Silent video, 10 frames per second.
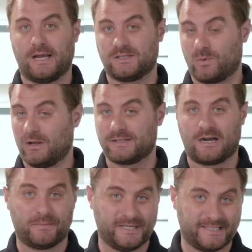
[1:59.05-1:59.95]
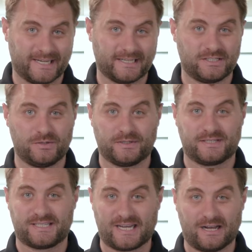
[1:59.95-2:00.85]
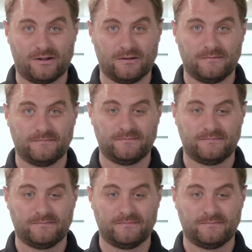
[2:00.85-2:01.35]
as well as how many tickets you can sell.